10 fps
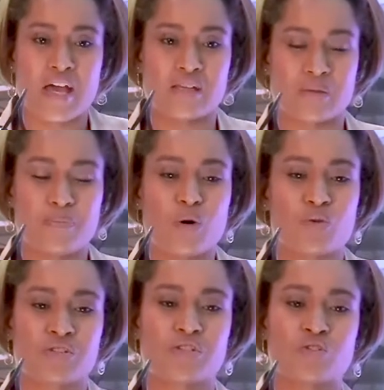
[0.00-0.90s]
as
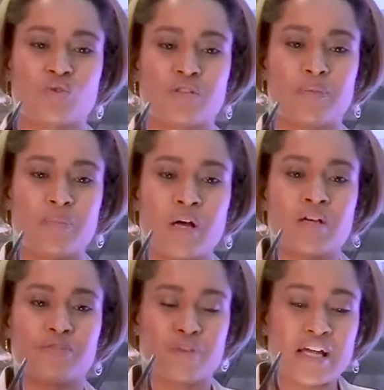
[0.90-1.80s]
opposed to the
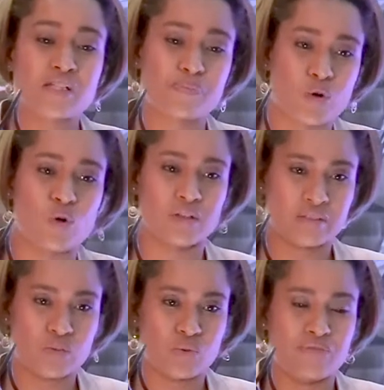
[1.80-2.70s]
flat sprawl
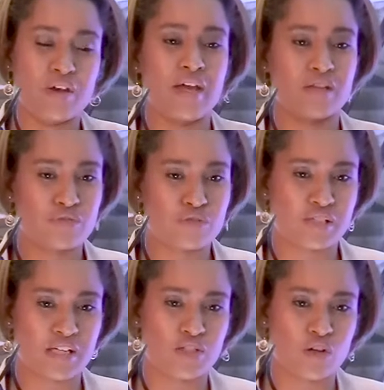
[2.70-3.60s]
that we've had for
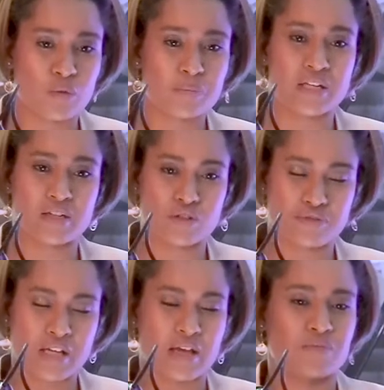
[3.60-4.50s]
such a long period
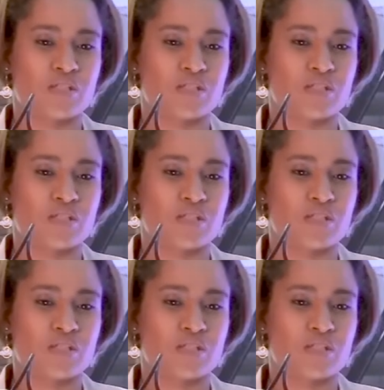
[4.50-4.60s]
of time,